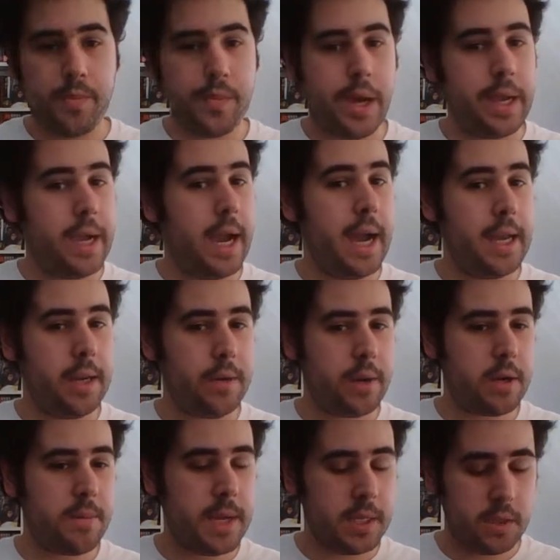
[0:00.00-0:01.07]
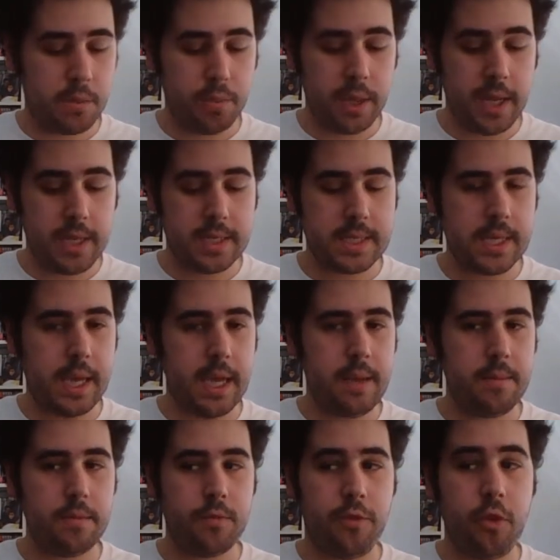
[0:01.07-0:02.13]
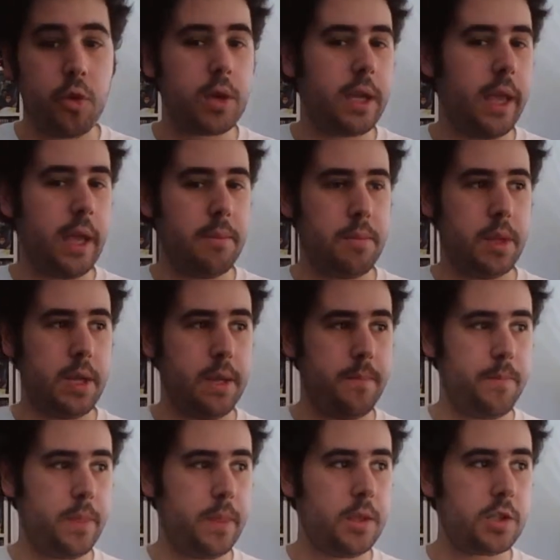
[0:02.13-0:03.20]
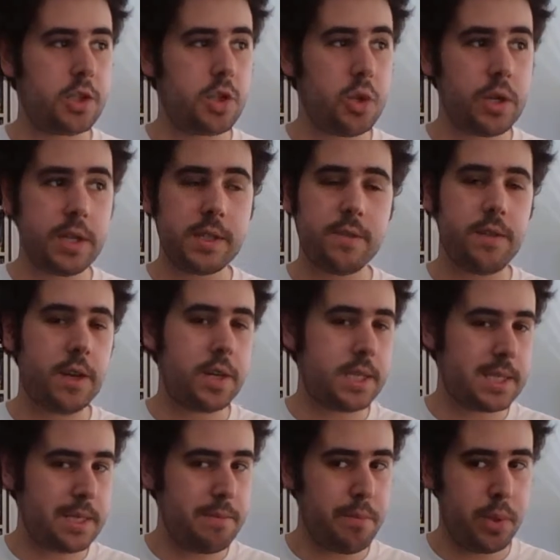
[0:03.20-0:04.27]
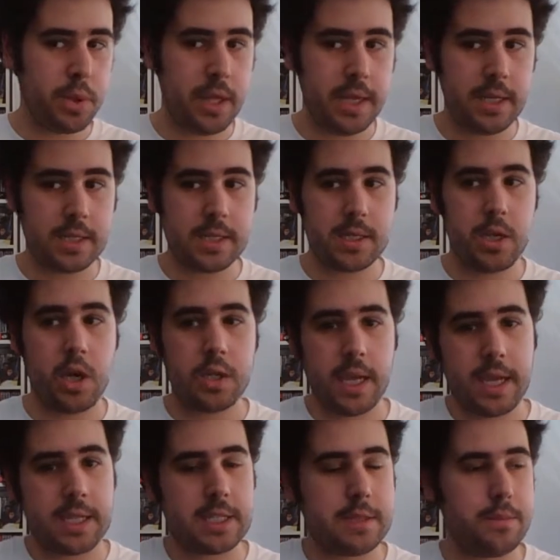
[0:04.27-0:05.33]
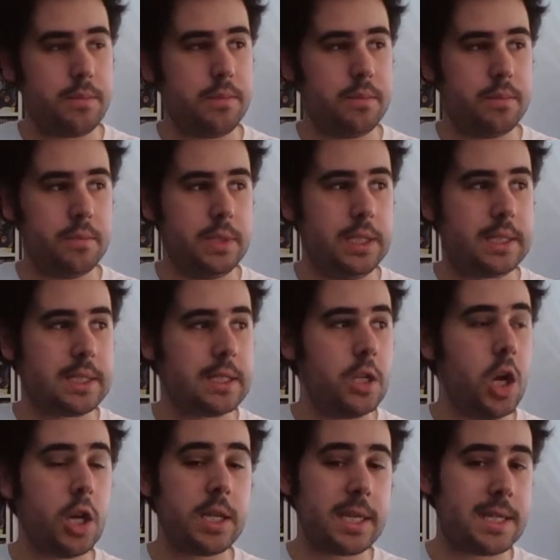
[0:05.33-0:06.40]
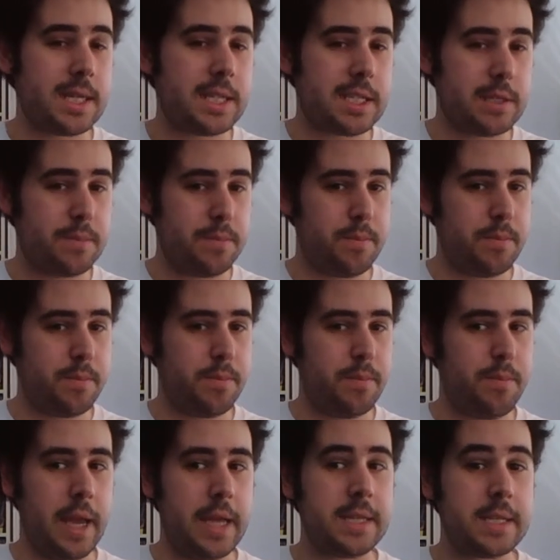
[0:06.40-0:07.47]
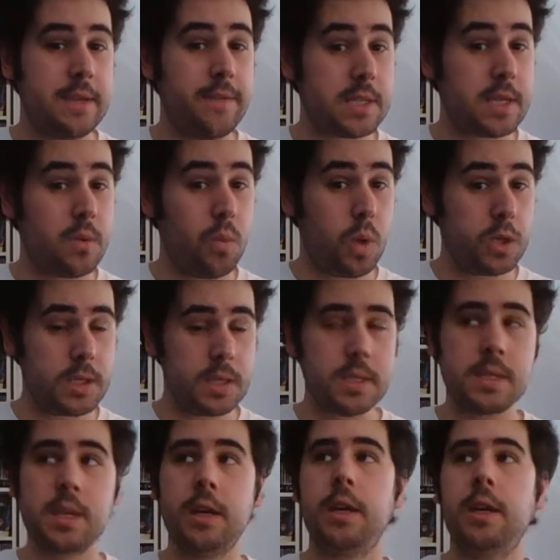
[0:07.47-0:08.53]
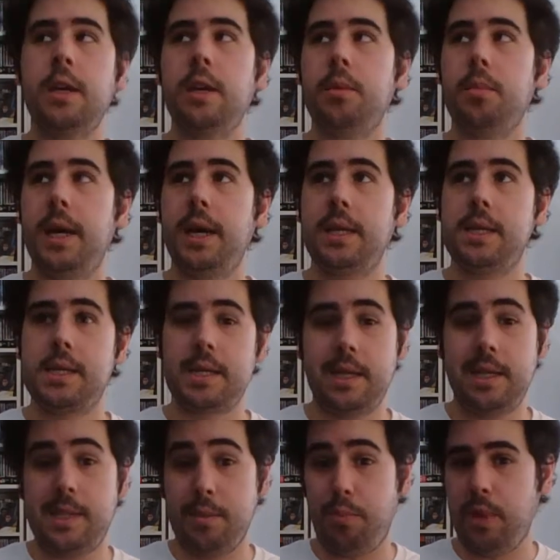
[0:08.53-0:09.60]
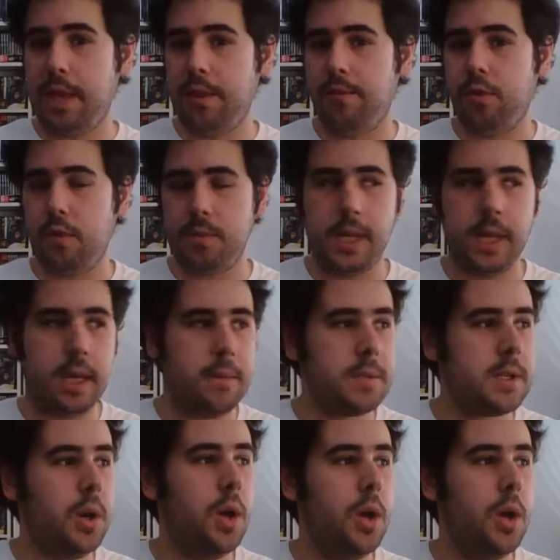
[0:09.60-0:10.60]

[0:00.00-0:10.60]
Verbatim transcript: I highly recommend to play this game for the gameplay. The story is very simple and it's not ex, it's not as expansive as I wanted but it's a platform game, so